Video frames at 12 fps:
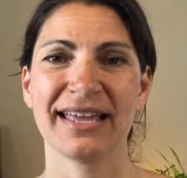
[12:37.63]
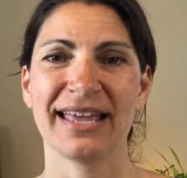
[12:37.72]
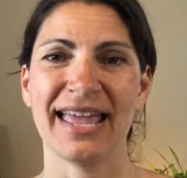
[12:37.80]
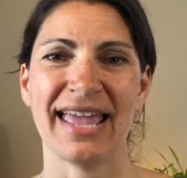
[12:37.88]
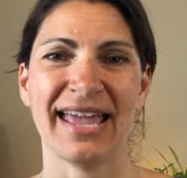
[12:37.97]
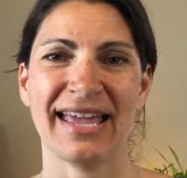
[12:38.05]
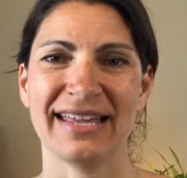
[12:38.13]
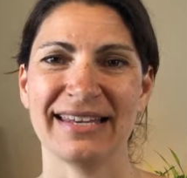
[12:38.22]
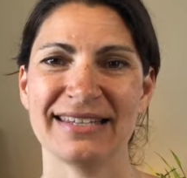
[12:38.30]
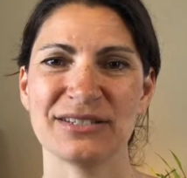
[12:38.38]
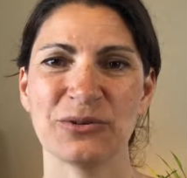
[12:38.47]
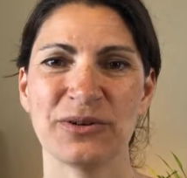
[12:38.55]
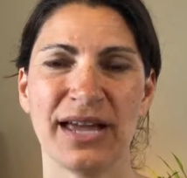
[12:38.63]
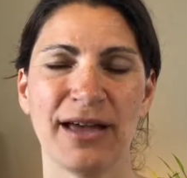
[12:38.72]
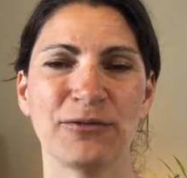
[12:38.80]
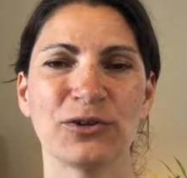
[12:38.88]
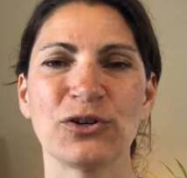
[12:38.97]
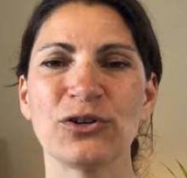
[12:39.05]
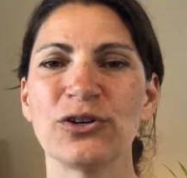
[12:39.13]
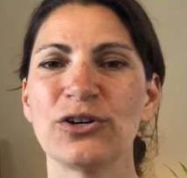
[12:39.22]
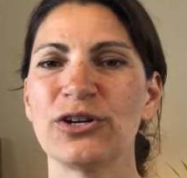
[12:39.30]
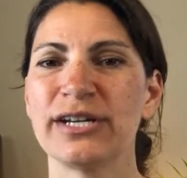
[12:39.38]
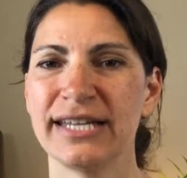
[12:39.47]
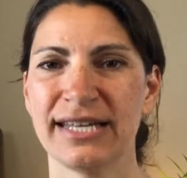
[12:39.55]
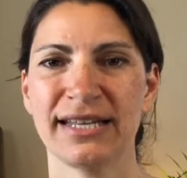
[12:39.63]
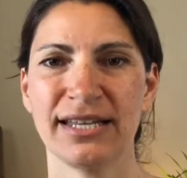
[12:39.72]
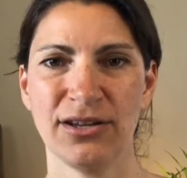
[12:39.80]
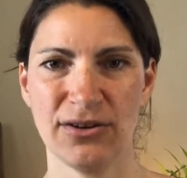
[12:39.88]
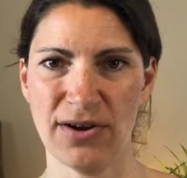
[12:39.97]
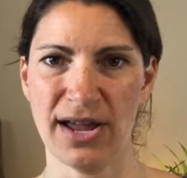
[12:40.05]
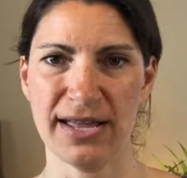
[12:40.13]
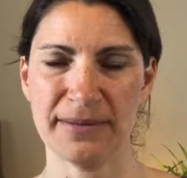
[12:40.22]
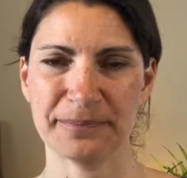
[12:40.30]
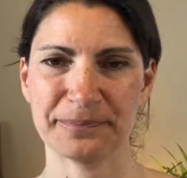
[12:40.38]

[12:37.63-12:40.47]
and is going to have a good healing cry.